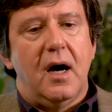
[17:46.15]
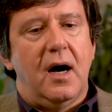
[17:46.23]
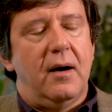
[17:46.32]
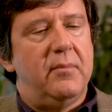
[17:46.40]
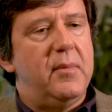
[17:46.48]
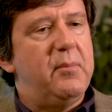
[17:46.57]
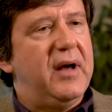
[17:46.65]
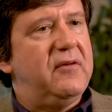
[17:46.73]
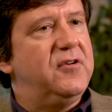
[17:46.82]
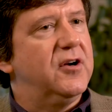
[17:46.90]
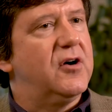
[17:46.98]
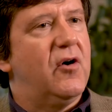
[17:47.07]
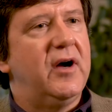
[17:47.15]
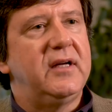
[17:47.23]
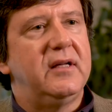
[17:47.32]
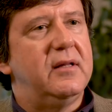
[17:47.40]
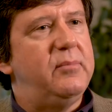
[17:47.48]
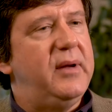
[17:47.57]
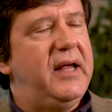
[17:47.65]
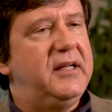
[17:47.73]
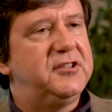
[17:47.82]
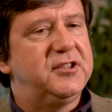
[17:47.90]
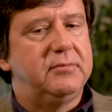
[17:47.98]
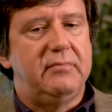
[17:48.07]
But if you're going to the
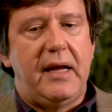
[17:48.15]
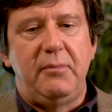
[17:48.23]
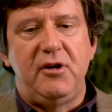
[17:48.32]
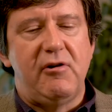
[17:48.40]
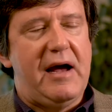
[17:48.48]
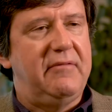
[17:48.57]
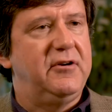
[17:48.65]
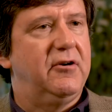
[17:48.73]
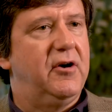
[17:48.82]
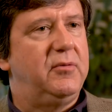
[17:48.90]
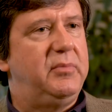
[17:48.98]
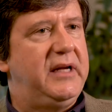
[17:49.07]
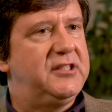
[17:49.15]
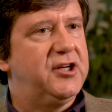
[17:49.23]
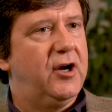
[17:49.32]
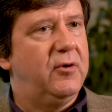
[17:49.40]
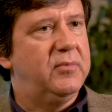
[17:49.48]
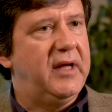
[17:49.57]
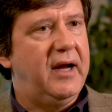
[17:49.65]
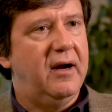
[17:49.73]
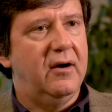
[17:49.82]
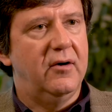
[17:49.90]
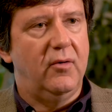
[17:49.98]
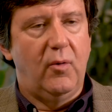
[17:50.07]
beach, maybe you have your own beach home
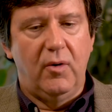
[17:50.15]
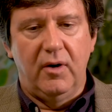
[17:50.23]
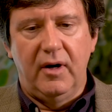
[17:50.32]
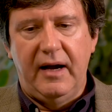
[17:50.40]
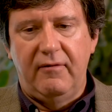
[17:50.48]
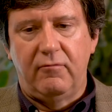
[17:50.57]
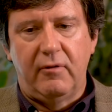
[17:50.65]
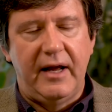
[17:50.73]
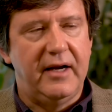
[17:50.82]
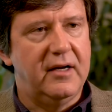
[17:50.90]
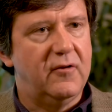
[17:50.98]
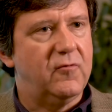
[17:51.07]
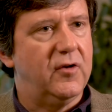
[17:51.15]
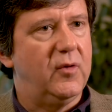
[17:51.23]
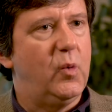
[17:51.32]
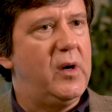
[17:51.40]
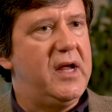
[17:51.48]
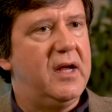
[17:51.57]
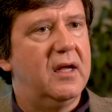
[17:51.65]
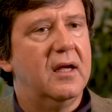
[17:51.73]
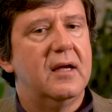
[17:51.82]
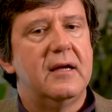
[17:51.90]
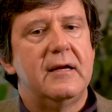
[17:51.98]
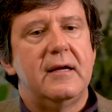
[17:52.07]
there or have rented it for the
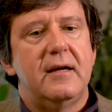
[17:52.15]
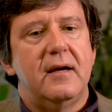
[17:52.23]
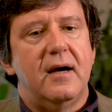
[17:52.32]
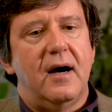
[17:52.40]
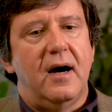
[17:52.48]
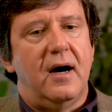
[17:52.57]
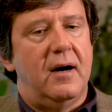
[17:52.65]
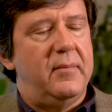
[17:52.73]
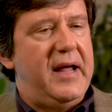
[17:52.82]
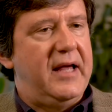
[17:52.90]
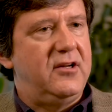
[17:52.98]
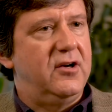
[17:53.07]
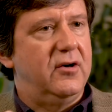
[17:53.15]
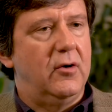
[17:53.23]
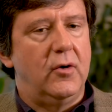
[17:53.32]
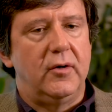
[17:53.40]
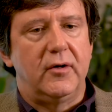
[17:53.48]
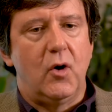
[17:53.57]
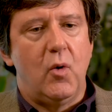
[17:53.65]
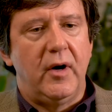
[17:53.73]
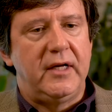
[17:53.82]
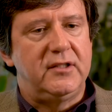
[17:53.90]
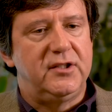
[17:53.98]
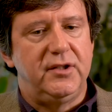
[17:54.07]
week, and you're
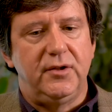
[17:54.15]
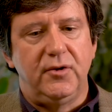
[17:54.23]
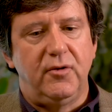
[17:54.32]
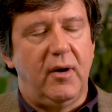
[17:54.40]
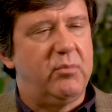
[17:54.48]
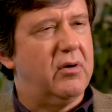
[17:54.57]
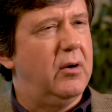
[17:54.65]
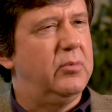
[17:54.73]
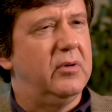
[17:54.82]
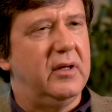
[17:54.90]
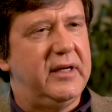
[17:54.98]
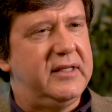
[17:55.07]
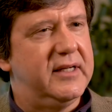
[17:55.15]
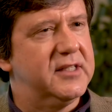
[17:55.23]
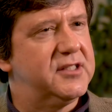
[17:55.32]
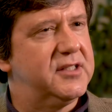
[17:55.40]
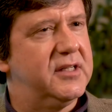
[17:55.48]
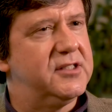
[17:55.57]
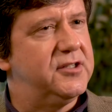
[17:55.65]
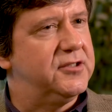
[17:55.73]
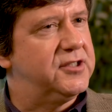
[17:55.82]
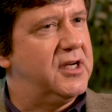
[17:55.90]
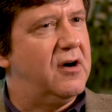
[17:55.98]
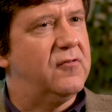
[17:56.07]
going to appropriately distance
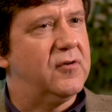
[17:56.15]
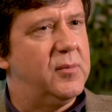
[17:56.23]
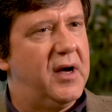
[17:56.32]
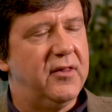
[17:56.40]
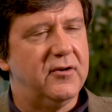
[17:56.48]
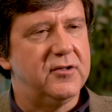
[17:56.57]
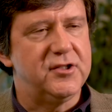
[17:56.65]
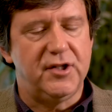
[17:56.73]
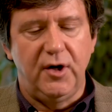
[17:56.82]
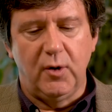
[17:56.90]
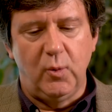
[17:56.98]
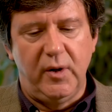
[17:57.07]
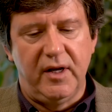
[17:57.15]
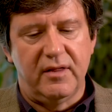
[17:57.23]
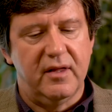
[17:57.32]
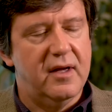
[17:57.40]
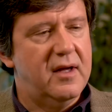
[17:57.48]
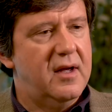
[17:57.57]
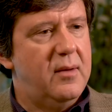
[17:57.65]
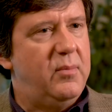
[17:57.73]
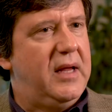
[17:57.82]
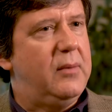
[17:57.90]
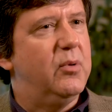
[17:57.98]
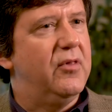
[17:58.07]
yourself from others. You're with
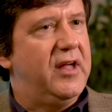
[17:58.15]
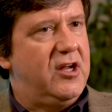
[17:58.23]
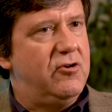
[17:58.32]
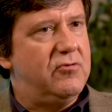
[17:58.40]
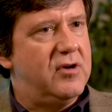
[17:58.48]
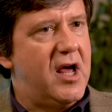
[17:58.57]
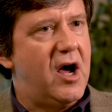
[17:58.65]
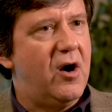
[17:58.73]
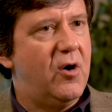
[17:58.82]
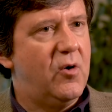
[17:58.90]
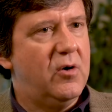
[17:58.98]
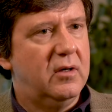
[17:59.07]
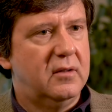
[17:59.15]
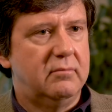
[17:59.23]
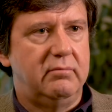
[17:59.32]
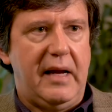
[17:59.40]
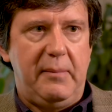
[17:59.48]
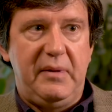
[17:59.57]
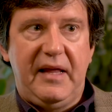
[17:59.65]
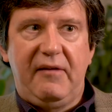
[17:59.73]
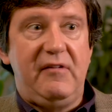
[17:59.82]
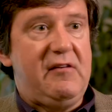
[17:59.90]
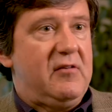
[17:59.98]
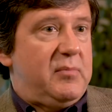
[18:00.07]
people that you know, maybe
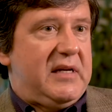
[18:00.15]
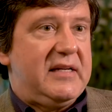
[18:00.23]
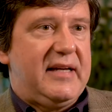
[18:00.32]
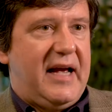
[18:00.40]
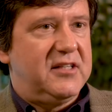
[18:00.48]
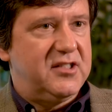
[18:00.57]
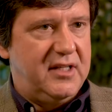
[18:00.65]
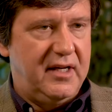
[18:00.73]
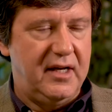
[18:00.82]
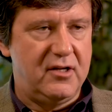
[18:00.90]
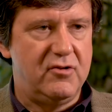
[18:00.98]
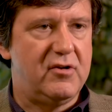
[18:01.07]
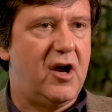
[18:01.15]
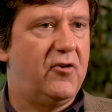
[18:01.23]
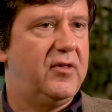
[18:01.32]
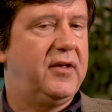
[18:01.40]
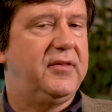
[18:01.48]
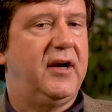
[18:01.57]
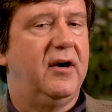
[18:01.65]
they've even been tested and you know that